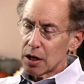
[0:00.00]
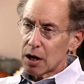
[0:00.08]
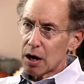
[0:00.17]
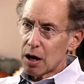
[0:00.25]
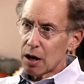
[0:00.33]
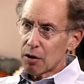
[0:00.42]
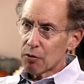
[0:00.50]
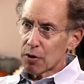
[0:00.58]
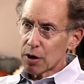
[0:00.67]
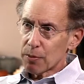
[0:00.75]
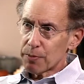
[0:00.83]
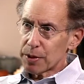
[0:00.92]
uh,
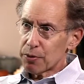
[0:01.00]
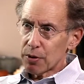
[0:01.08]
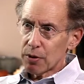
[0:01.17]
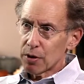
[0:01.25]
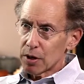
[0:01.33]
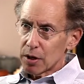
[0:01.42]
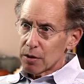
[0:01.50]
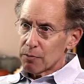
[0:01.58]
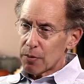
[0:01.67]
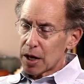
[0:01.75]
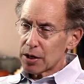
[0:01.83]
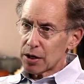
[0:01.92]
where people
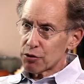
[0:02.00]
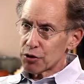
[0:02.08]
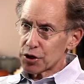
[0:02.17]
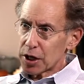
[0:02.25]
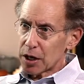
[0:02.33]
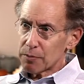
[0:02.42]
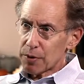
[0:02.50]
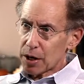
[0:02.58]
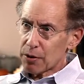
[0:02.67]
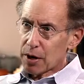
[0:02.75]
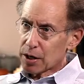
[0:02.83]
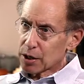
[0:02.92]
might understand
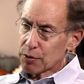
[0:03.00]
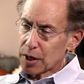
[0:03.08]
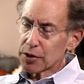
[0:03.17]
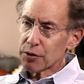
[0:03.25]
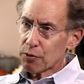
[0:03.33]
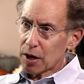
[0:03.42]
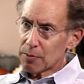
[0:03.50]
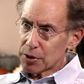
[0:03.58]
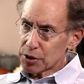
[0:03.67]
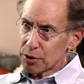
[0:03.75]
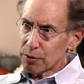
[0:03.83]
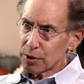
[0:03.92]
better how to create the right
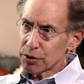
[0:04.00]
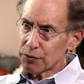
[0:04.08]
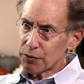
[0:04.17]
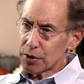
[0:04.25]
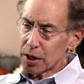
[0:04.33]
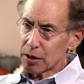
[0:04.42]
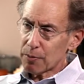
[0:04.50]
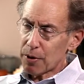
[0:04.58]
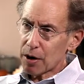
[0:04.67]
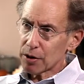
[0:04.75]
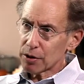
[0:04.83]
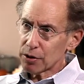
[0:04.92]
materials for
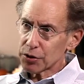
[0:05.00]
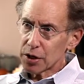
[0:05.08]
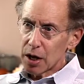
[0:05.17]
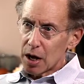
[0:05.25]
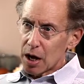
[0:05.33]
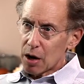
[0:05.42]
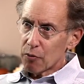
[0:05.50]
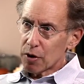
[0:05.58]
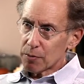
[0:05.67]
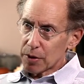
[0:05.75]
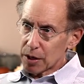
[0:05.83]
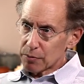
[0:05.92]
nanoparticles, how
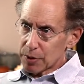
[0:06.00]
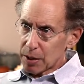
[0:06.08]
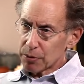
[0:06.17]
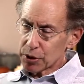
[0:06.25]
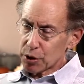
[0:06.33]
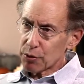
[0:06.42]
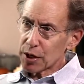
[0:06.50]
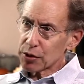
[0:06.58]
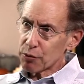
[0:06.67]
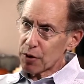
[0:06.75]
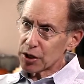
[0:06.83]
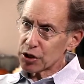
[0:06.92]
one might be able to create
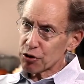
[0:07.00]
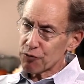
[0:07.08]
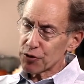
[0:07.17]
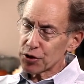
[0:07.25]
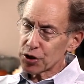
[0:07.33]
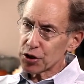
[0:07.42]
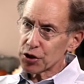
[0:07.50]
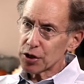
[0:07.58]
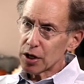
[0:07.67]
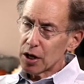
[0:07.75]
the right surfaces.